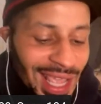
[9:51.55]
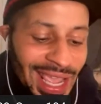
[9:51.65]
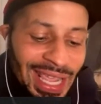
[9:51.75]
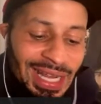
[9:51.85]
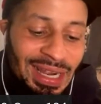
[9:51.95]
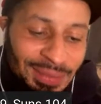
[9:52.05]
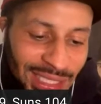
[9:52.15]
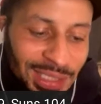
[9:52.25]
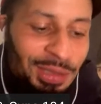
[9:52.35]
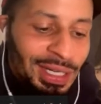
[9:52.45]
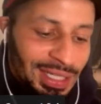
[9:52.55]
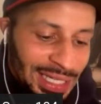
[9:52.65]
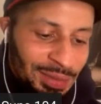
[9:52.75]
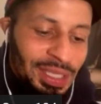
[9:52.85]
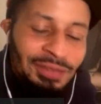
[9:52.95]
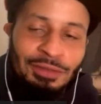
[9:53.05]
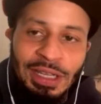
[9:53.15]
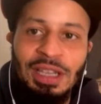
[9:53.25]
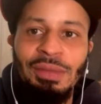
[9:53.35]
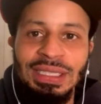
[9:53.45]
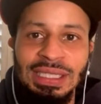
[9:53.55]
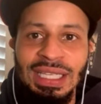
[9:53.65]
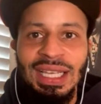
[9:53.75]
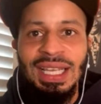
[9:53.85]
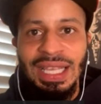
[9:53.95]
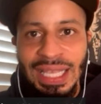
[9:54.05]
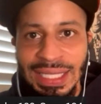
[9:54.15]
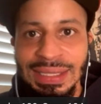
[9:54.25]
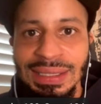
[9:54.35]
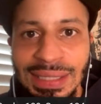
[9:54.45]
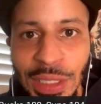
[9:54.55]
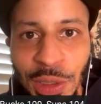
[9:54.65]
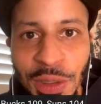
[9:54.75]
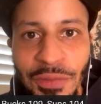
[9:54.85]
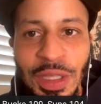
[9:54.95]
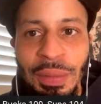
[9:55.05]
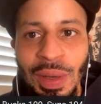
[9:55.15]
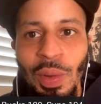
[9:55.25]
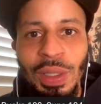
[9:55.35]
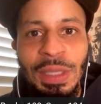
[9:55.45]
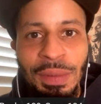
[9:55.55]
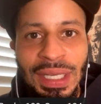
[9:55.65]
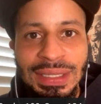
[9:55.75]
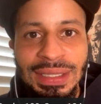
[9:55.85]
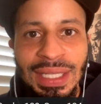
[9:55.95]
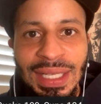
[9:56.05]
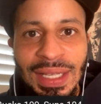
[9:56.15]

And I'm telling you right now, if Frank Kaminsky is the center for the Milwaukee Bucks,